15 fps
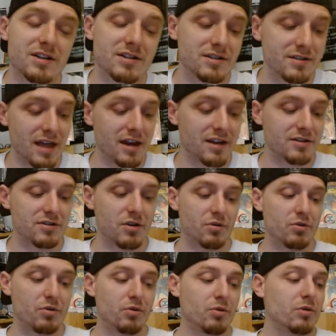Just, that is so
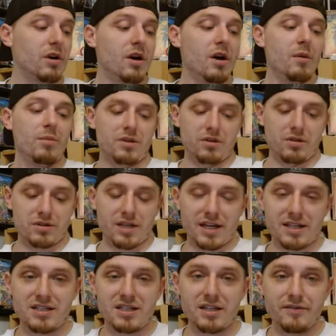cool. But it looks
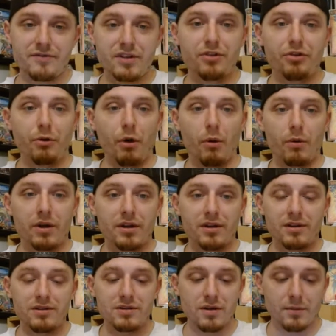like Steve did throw
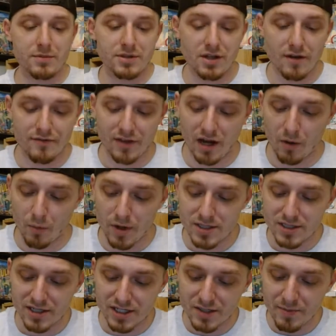in some stuff that I
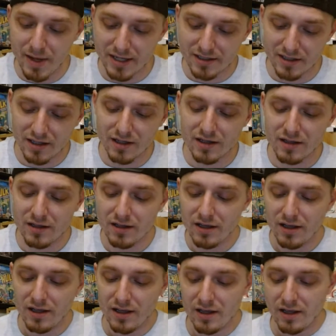wasn't expecting.
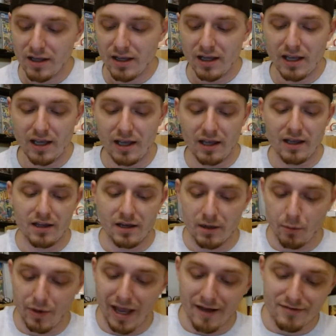And
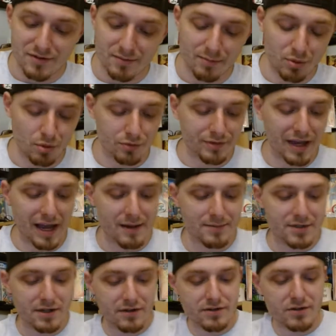we have some pull
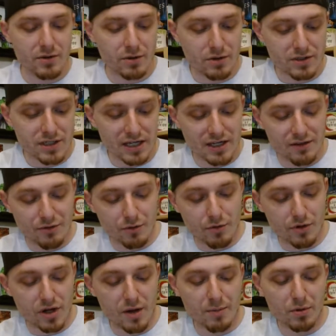tabs here, so it looks like he
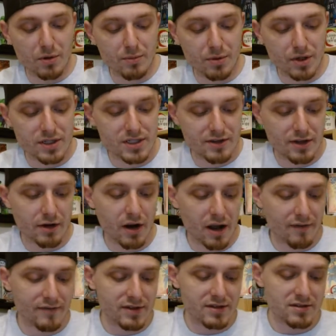threw a couple of books in there,
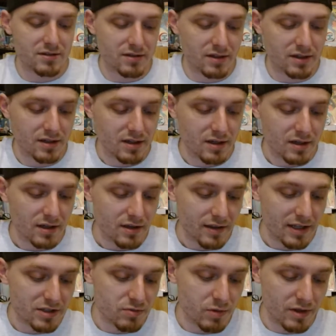obviously.
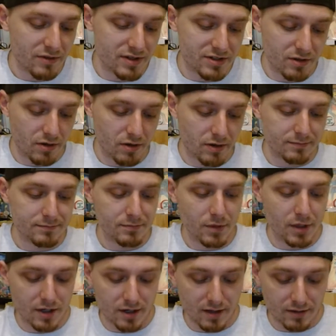That's what these are.
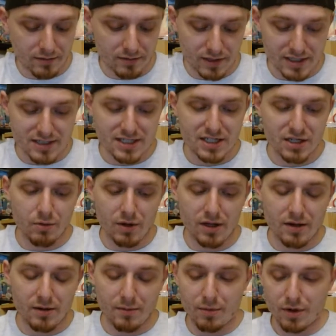But let's see
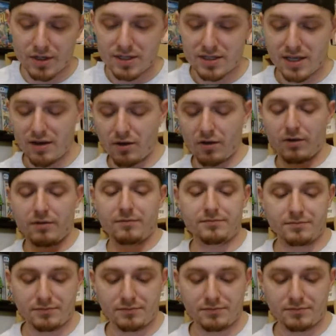what books they are.